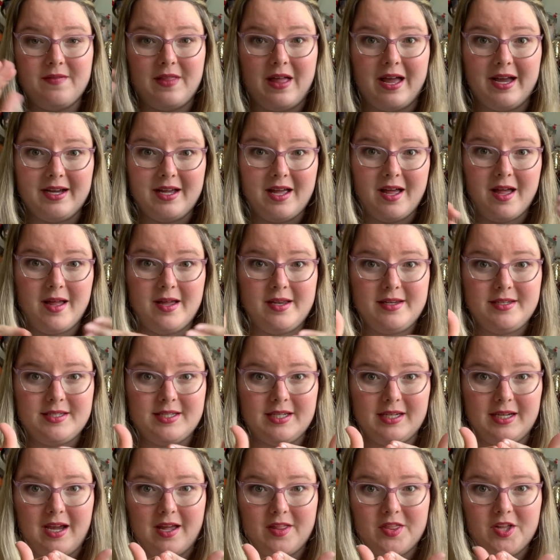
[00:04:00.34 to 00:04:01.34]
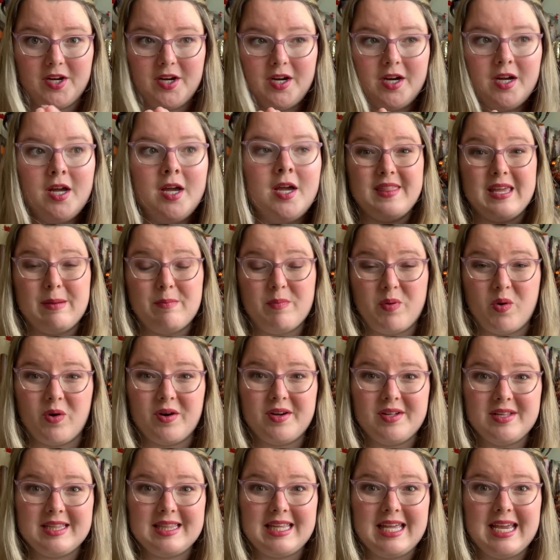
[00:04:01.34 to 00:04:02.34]
that cut together. The
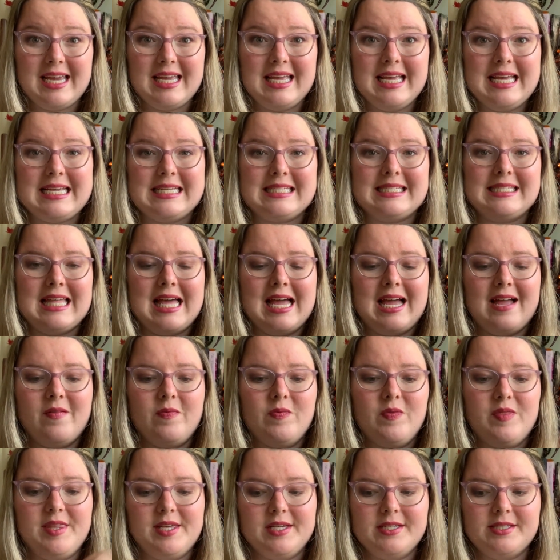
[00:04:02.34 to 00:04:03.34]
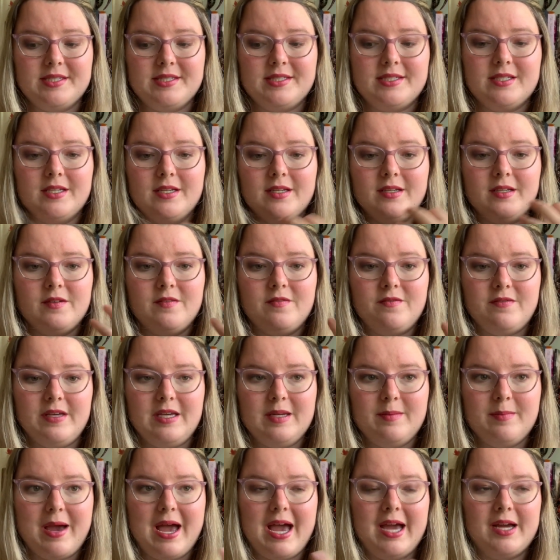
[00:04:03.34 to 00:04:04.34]
important thing is that this
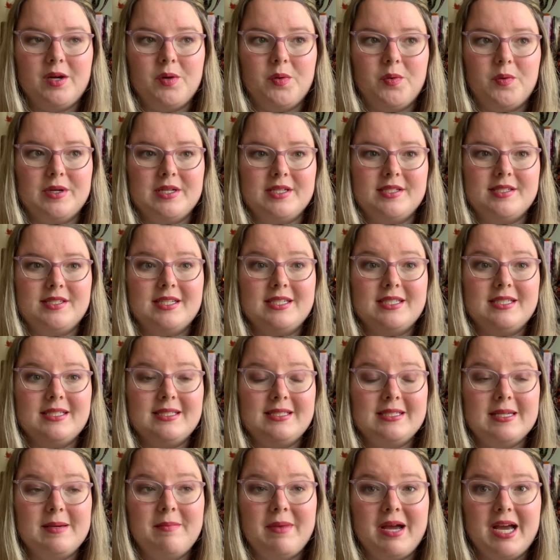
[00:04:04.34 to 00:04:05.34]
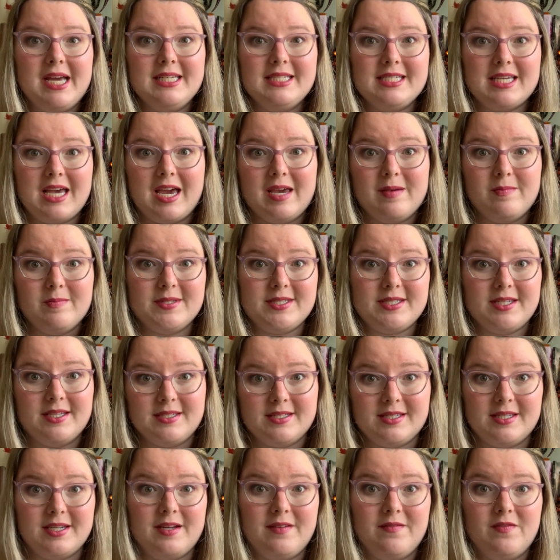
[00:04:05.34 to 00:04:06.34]
feedback was semi-time
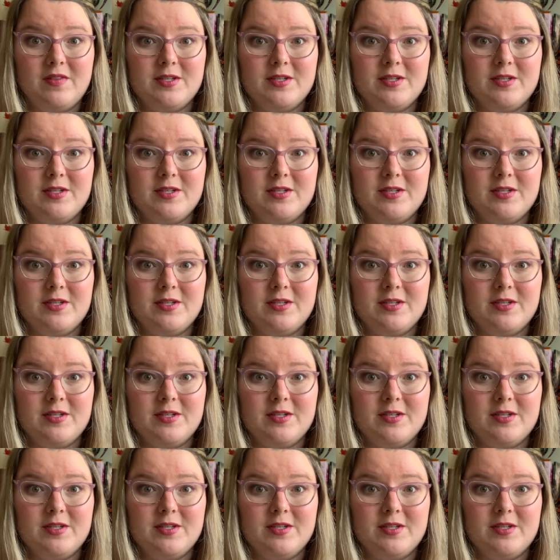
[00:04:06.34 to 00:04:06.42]
sensitive.